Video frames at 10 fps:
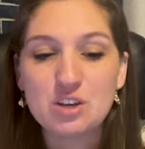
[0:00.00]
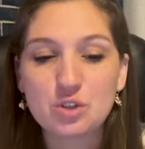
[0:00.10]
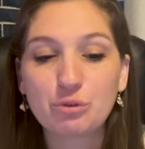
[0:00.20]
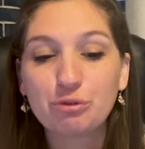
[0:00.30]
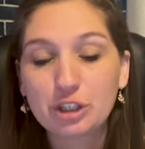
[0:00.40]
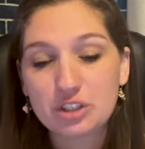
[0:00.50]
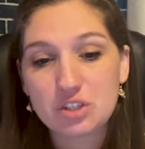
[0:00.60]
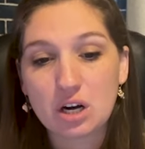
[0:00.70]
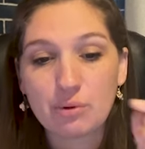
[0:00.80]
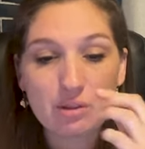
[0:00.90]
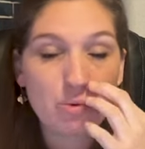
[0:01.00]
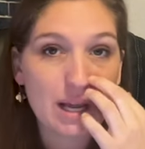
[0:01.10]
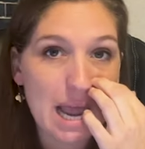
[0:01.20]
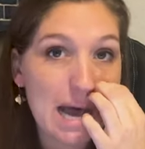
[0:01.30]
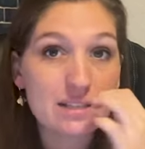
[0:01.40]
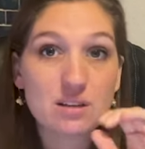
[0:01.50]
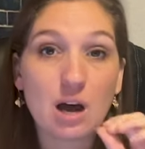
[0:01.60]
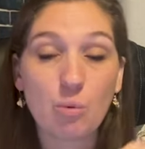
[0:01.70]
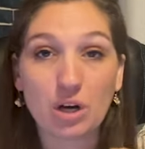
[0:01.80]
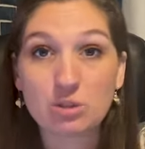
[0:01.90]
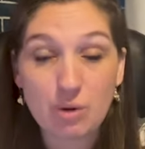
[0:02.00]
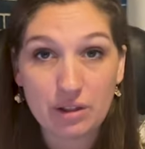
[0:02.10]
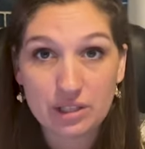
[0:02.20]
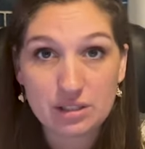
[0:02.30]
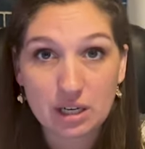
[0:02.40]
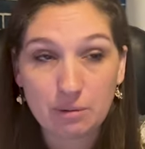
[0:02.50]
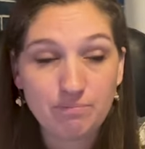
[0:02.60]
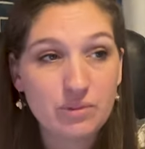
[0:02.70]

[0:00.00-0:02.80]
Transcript: So, first start with what has not worked well this year.